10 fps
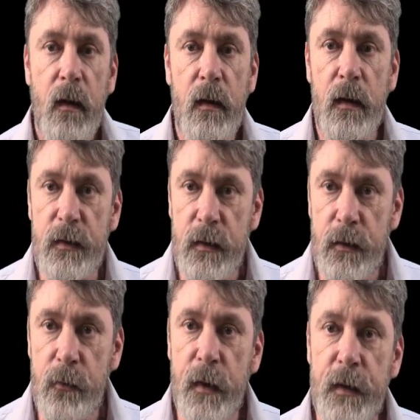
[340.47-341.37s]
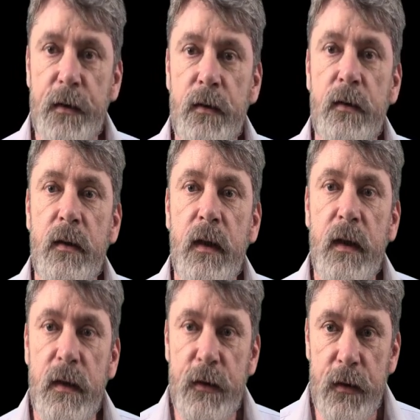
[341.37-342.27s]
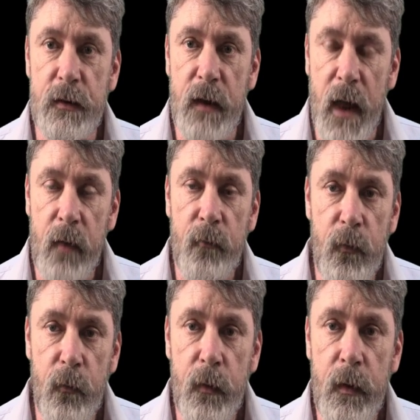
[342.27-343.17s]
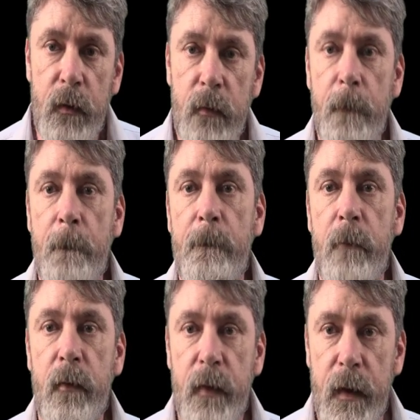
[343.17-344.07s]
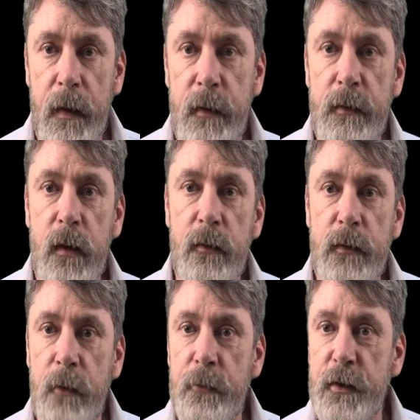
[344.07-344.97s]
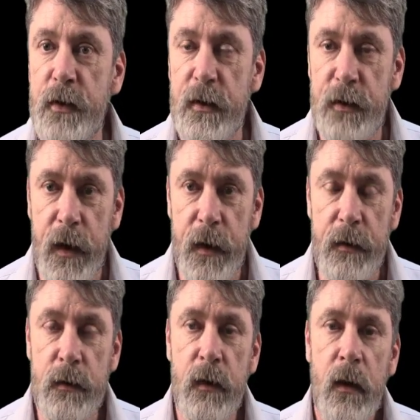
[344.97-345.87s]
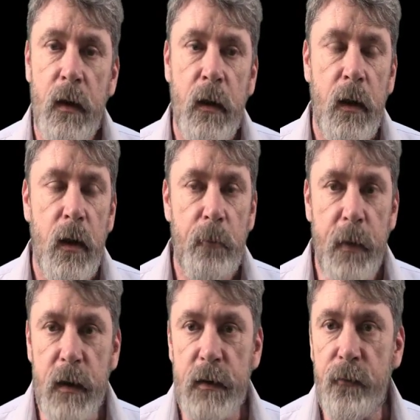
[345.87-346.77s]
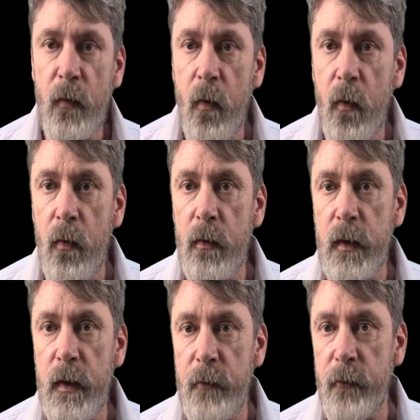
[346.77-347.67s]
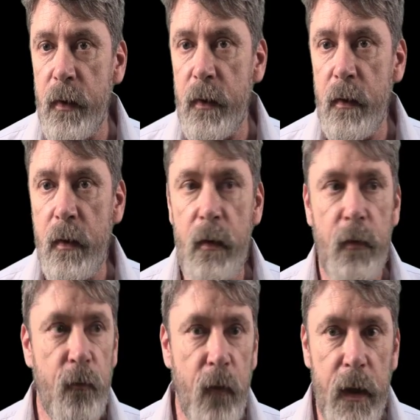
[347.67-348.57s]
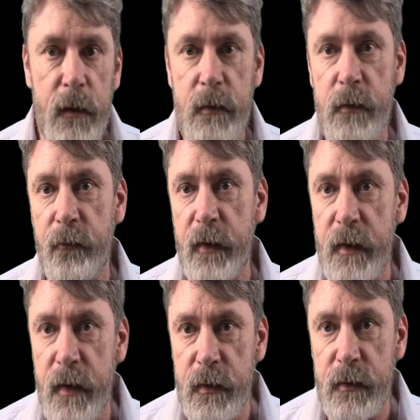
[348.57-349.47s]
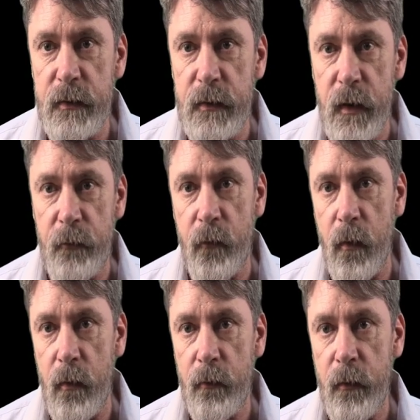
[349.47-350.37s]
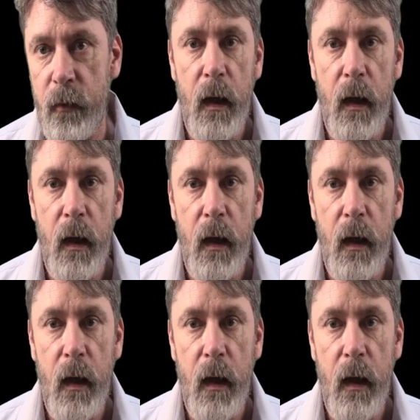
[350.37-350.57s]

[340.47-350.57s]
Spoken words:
The situation is just that fluid. Things are subject to change because of all the different threads of contingency involved.